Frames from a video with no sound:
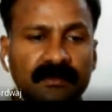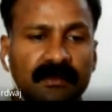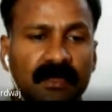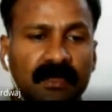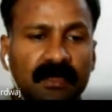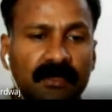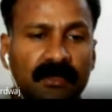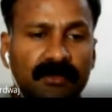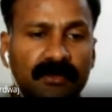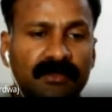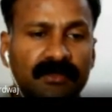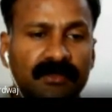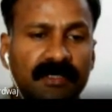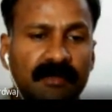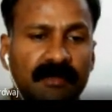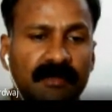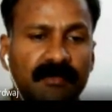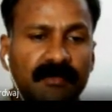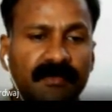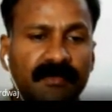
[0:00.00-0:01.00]
another
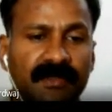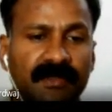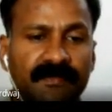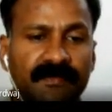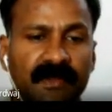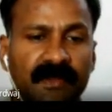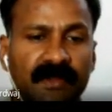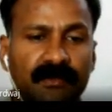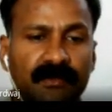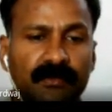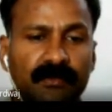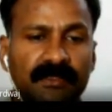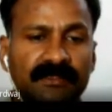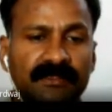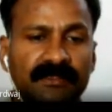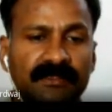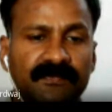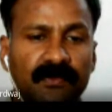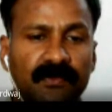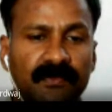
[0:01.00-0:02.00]
type of rectifier known
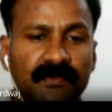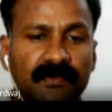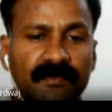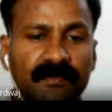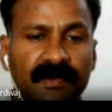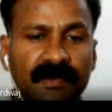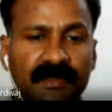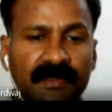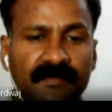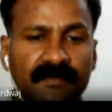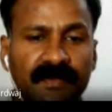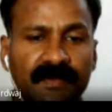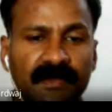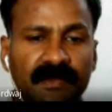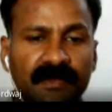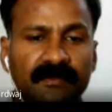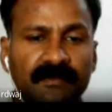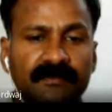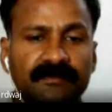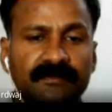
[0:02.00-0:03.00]
as full wave
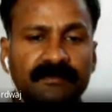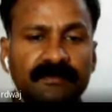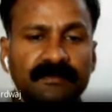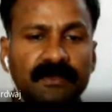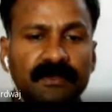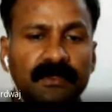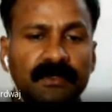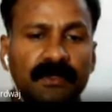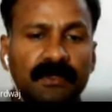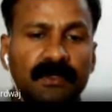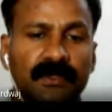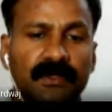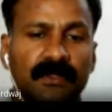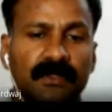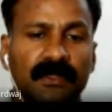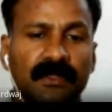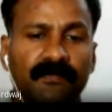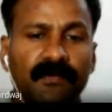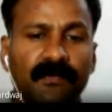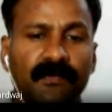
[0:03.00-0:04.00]
rectifier.
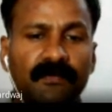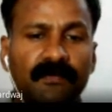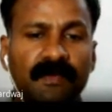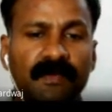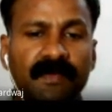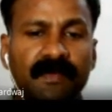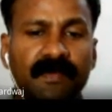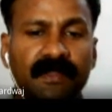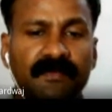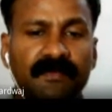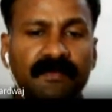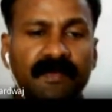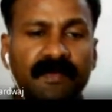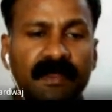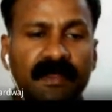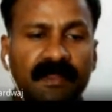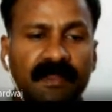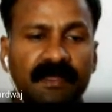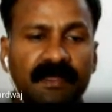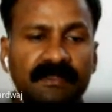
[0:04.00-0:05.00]
The full wave
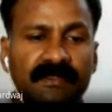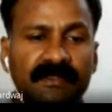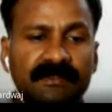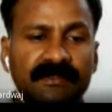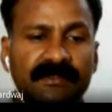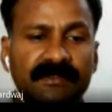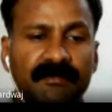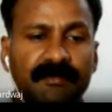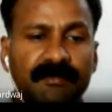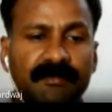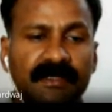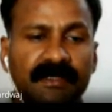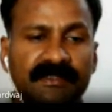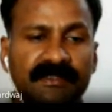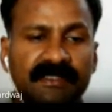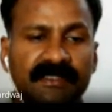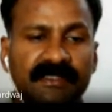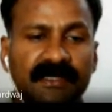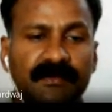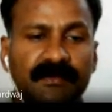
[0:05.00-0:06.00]
rectifier has some
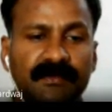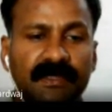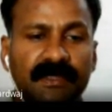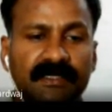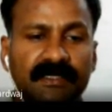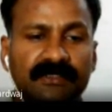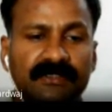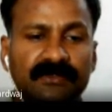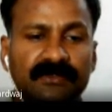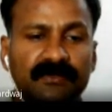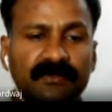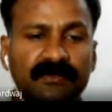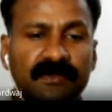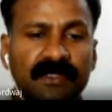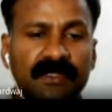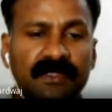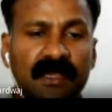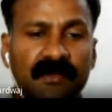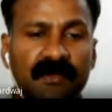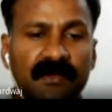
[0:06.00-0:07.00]
basic advantages over
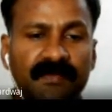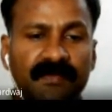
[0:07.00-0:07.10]
the half